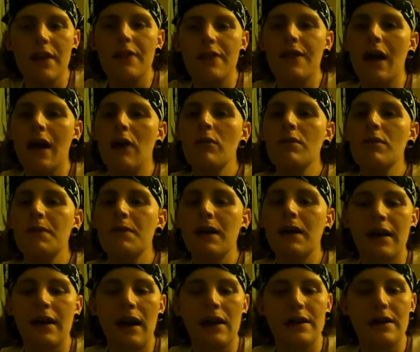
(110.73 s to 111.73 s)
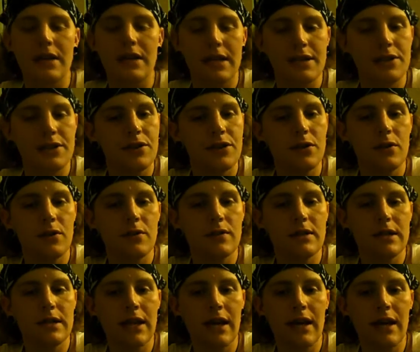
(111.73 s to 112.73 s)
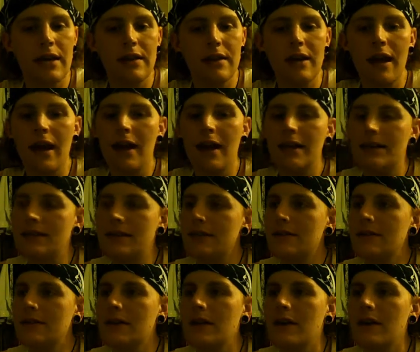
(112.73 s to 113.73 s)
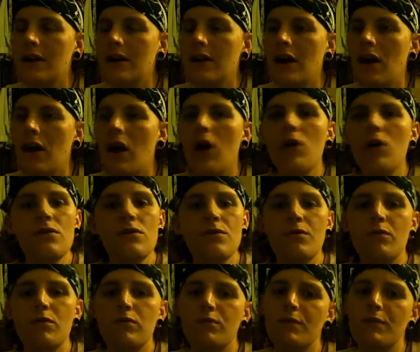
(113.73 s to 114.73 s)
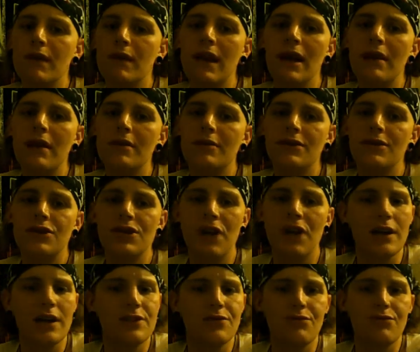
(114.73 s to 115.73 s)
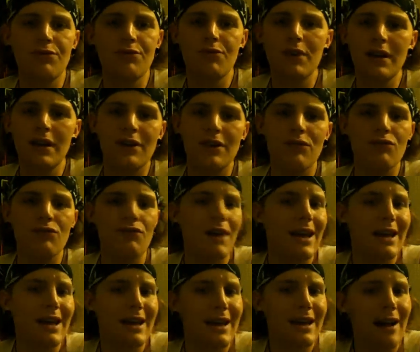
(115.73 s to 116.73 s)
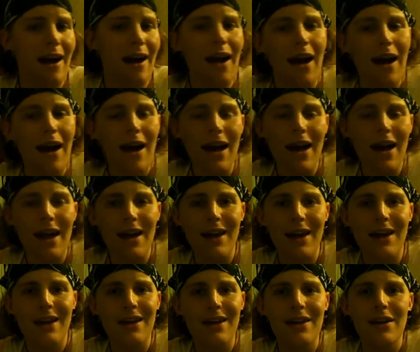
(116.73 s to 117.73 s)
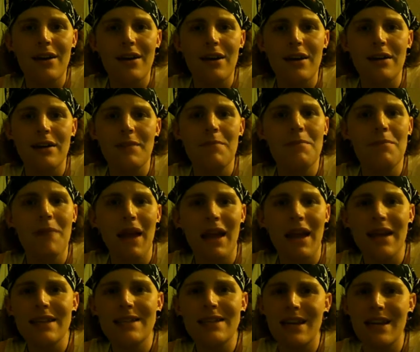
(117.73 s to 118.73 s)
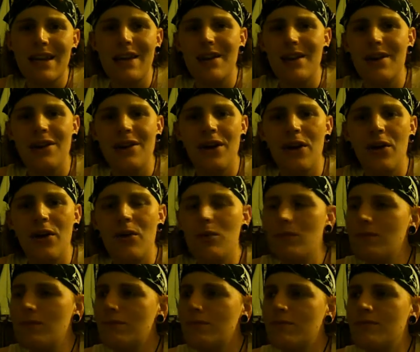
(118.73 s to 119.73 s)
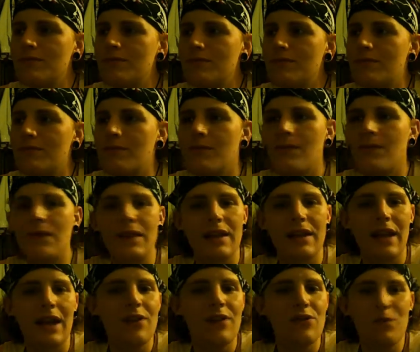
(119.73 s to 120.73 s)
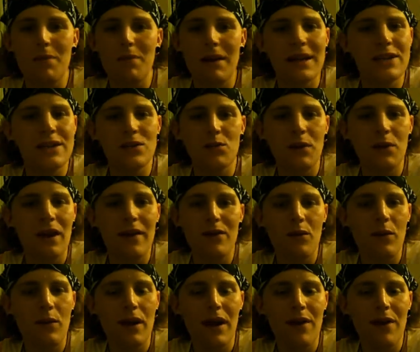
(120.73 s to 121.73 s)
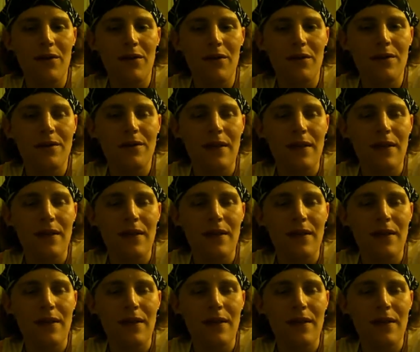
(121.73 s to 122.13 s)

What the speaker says: That would be analogous to saying that, oh yeah, John's a really great guy, amazing, philanthropist, whatever, whatever.